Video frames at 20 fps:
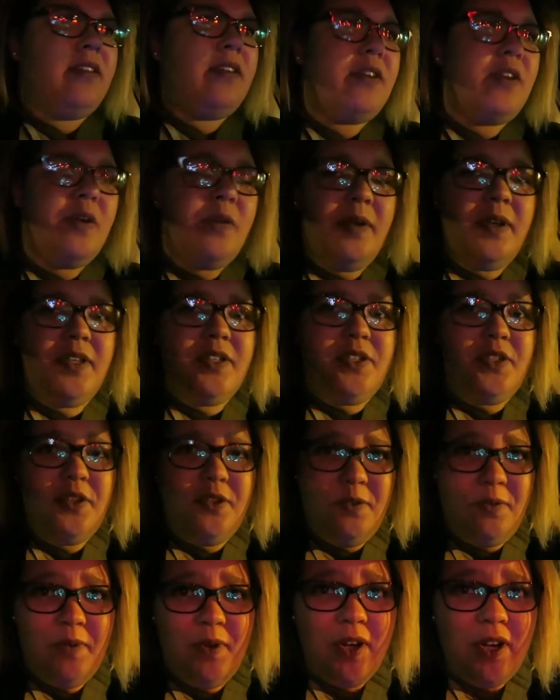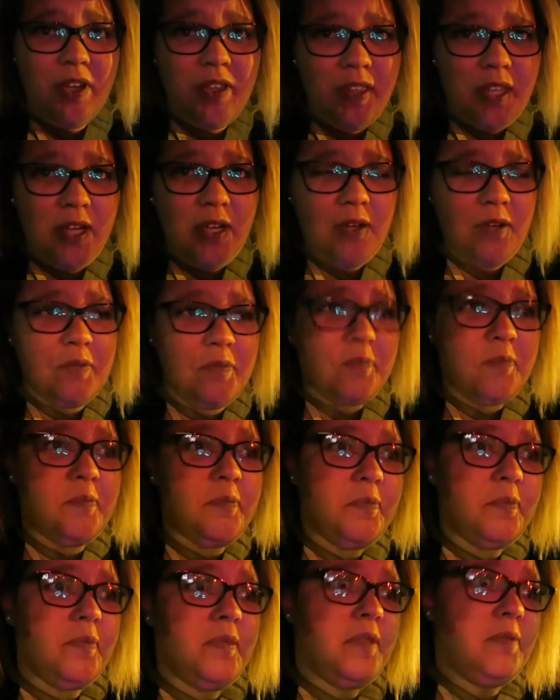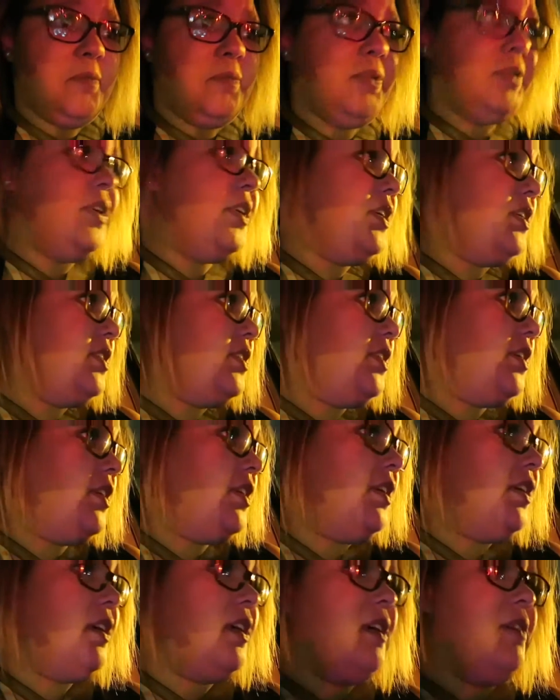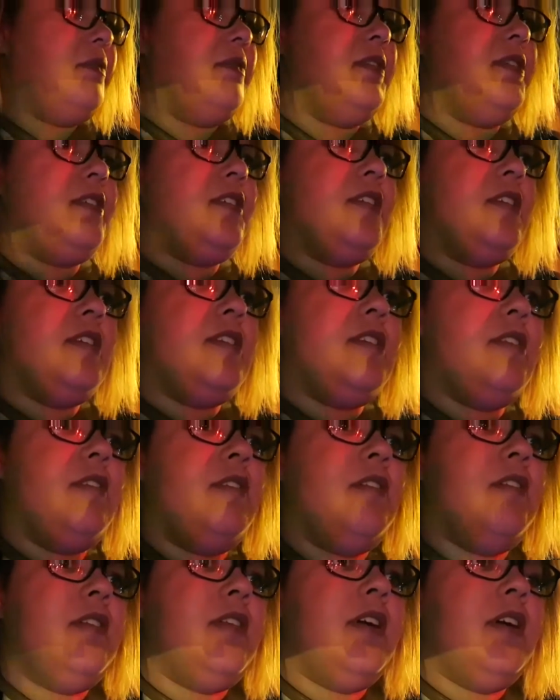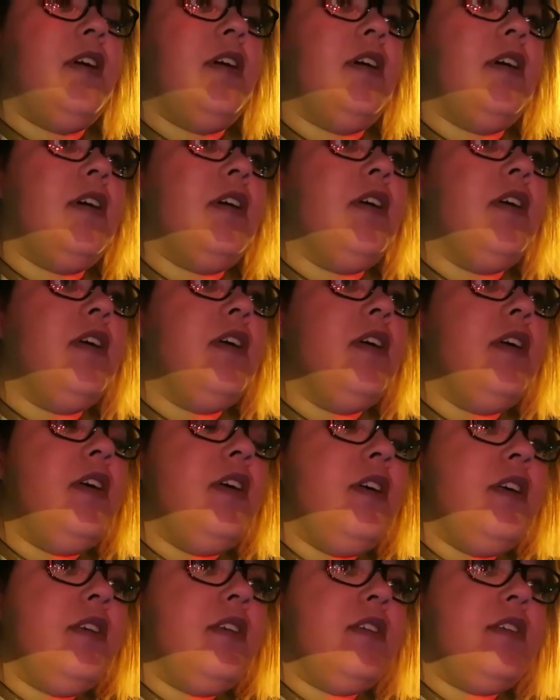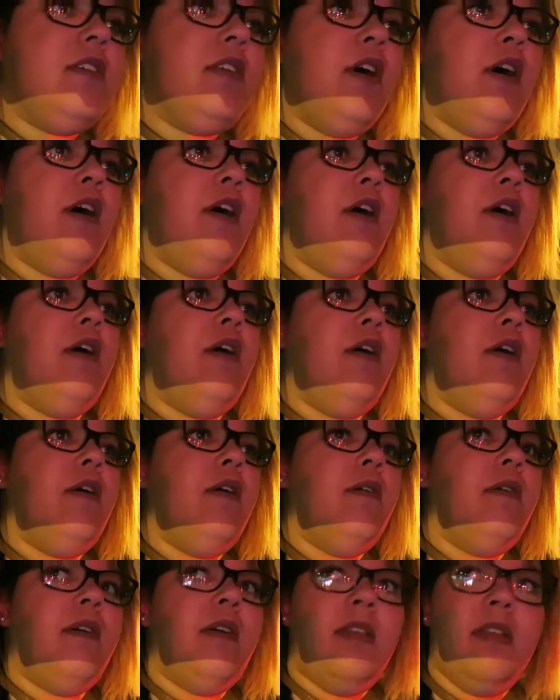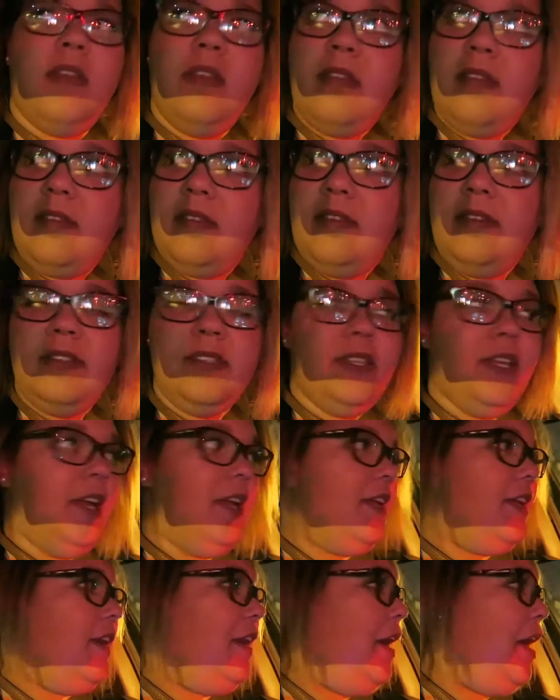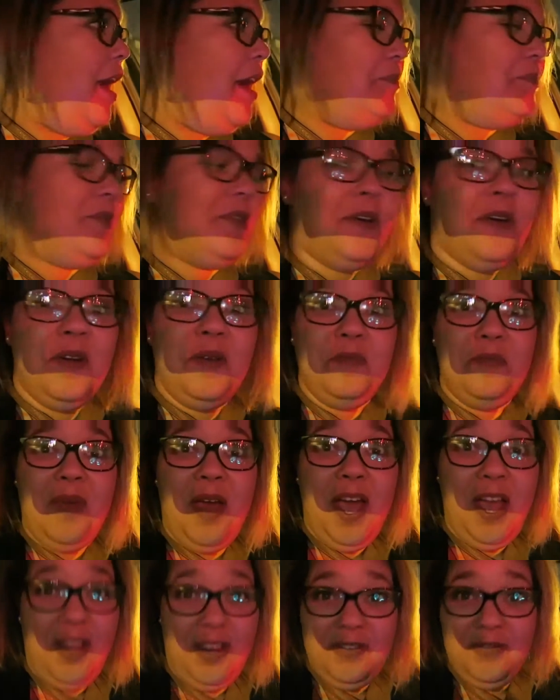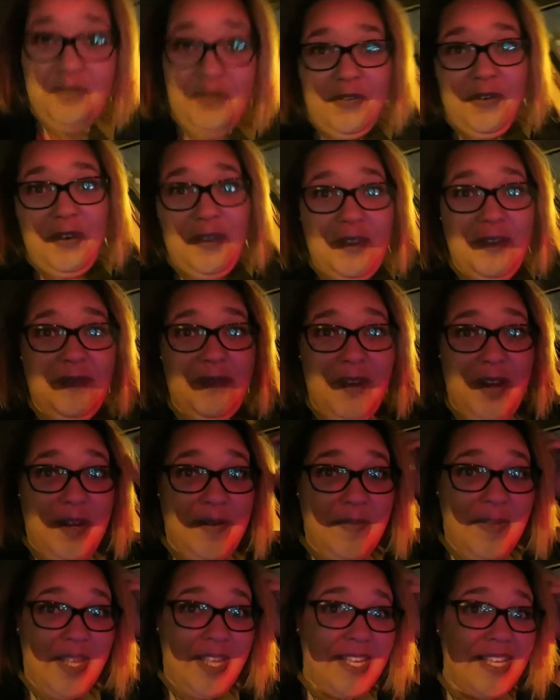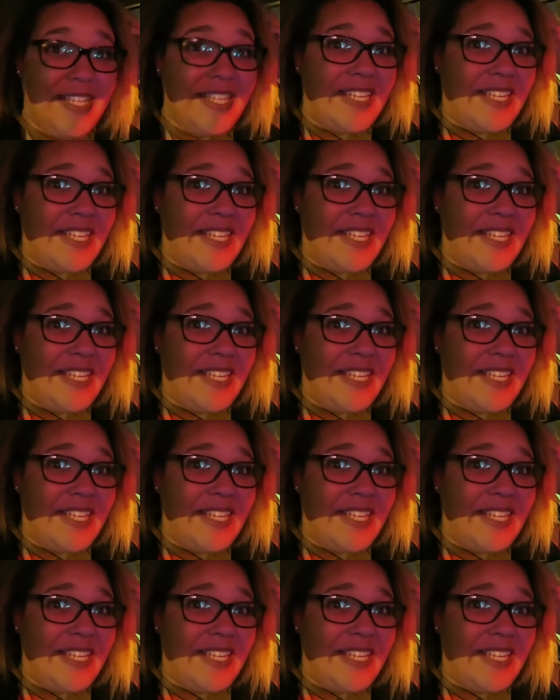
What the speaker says: going to work though. I'm pretty sure it was just earlier. So there's like cops going back and forth in front of me.